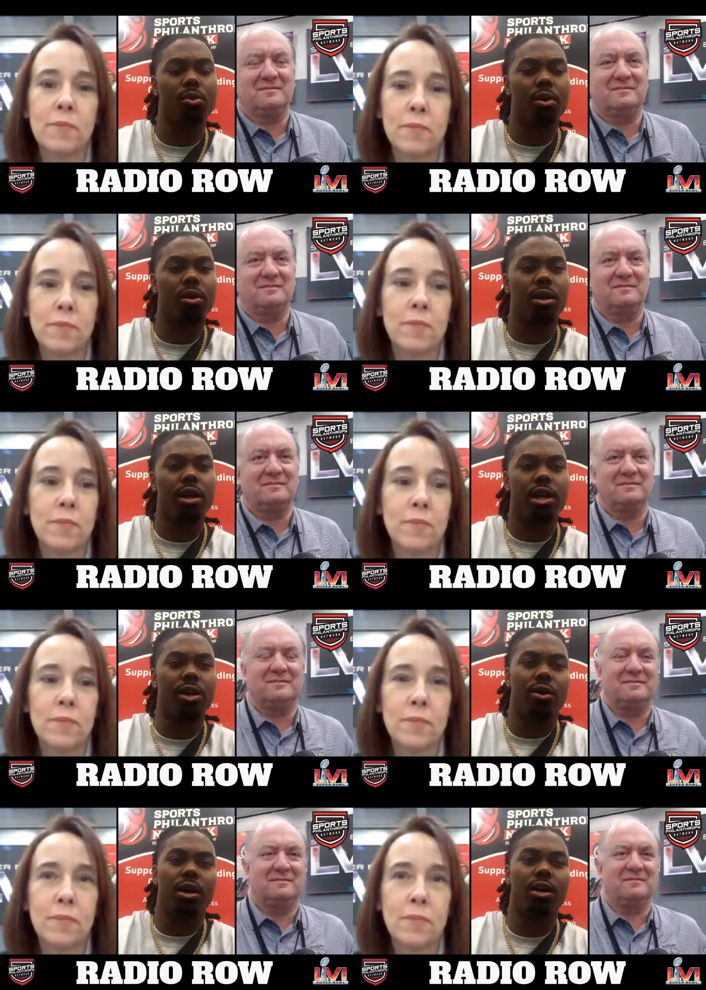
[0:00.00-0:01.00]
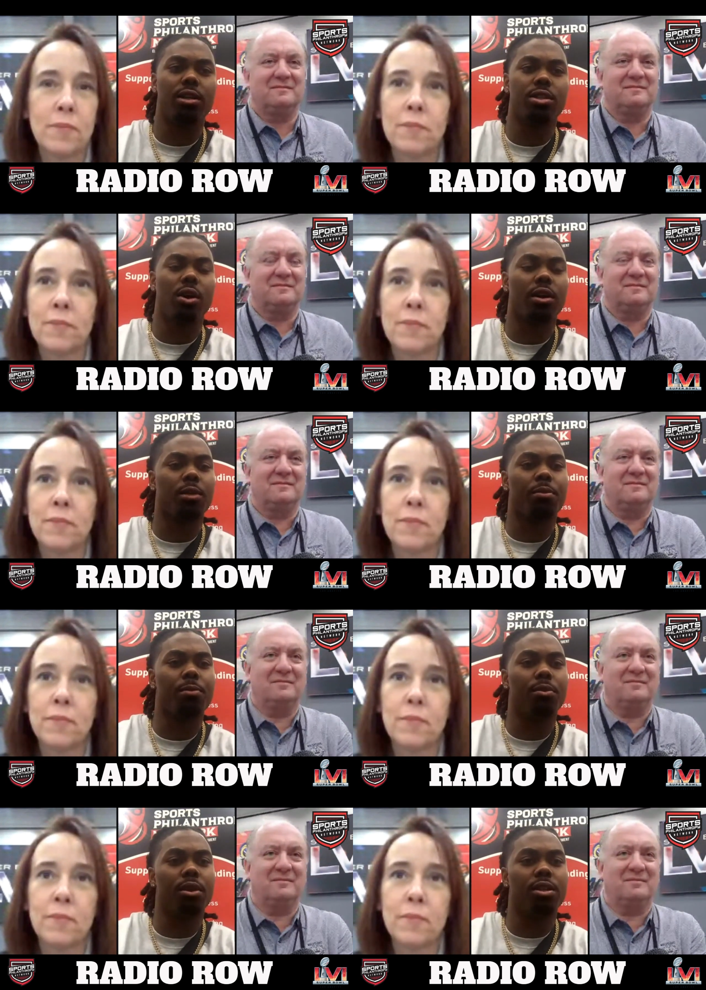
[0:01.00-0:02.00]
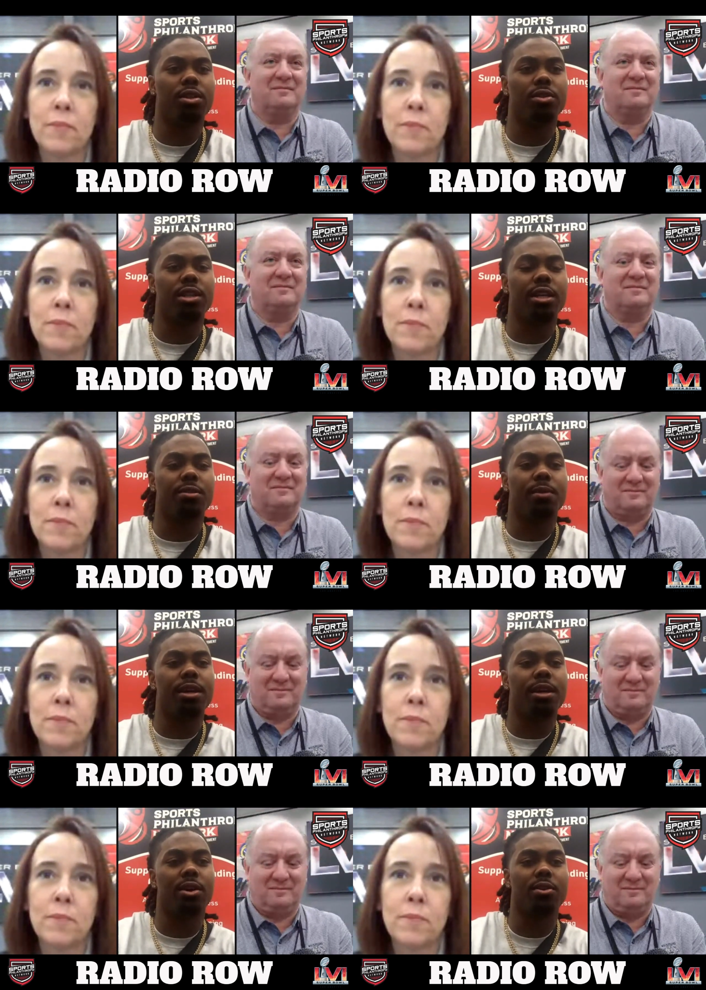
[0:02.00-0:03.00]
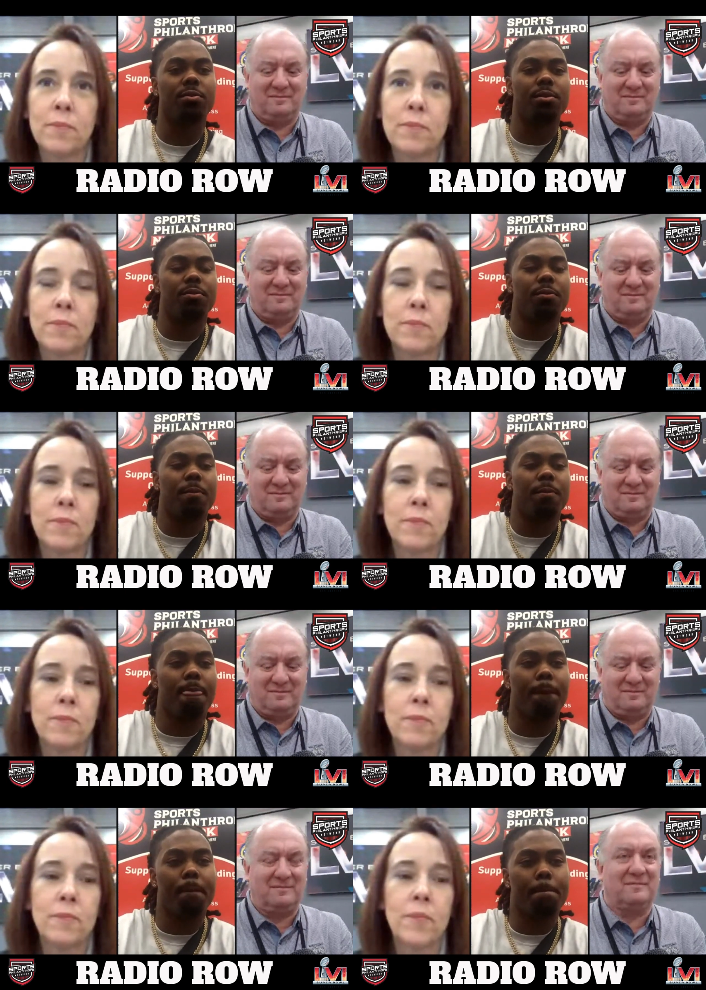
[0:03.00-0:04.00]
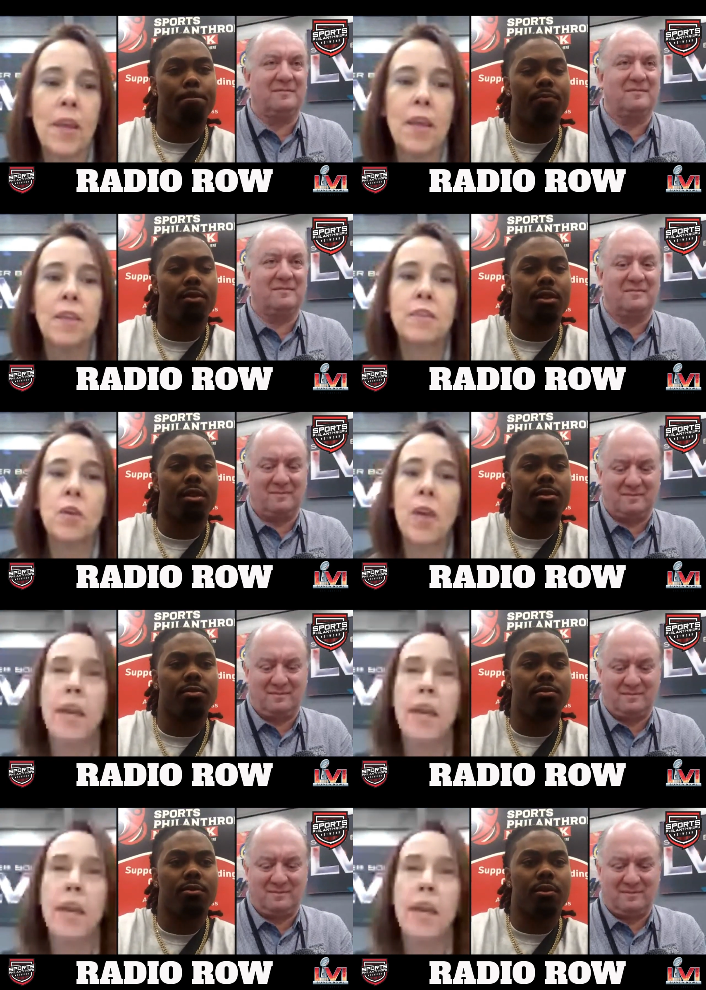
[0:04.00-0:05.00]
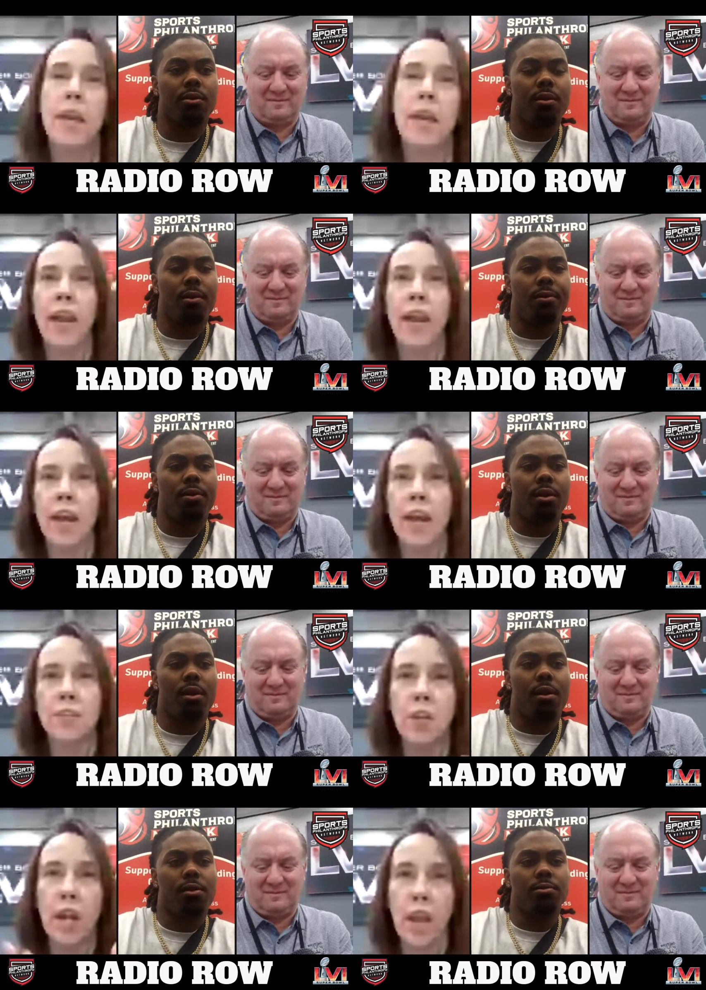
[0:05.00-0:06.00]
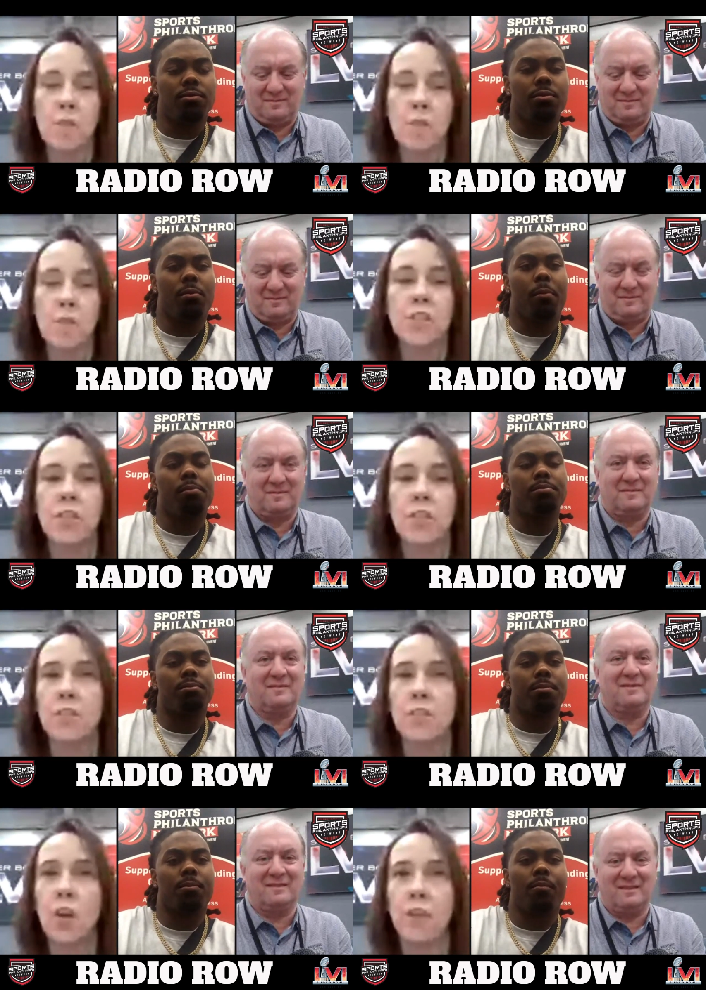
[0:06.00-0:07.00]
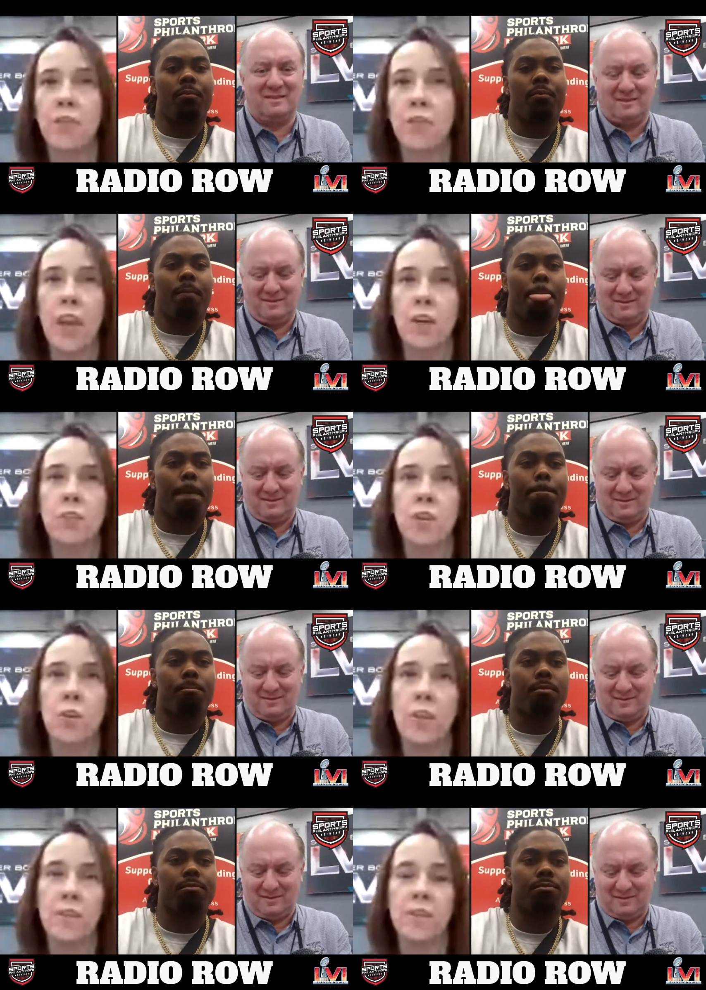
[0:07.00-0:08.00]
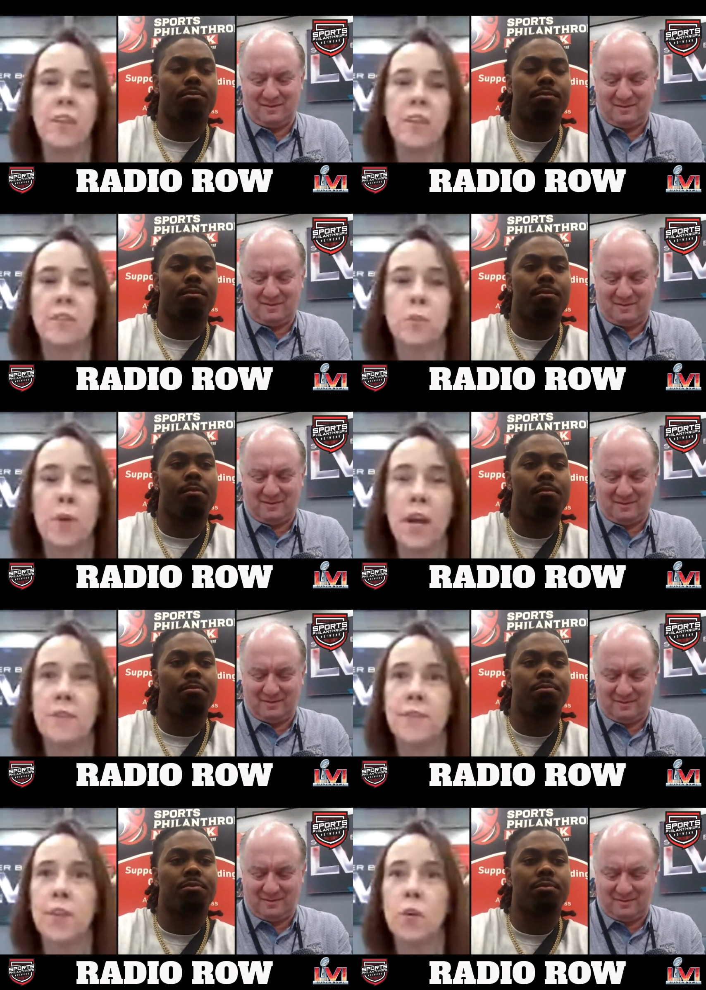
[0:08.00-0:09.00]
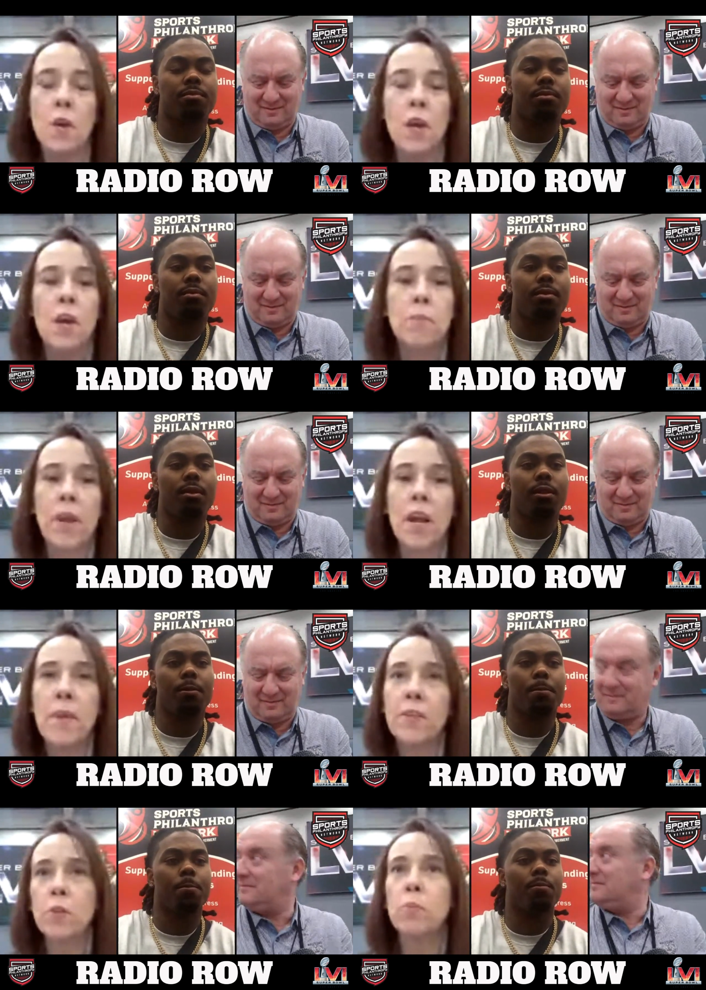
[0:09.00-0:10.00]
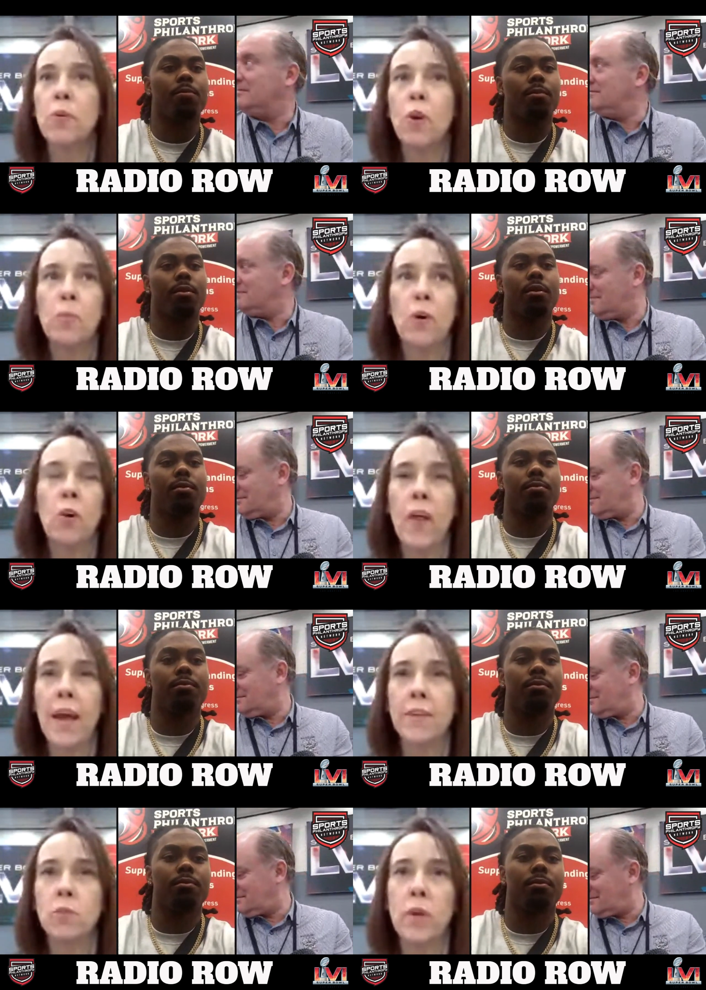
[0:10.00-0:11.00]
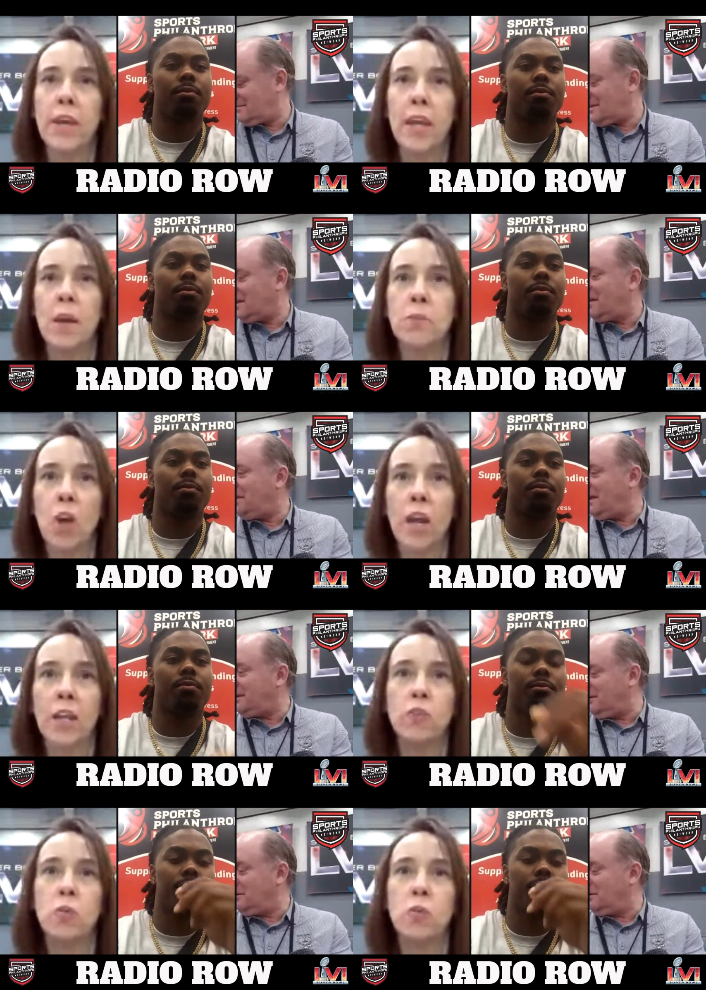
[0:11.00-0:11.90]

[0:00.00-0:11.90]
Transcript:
Speaker 1: more. You know, uh, talking to people and you know shaking some hands, talking to people. So, KJ, I gotta ask you, and I,
Speaker 2: I mentioned this to you off the air, so this isn't a surprise to you. But I'm at the Pro Bowl last week, and I'm talking to a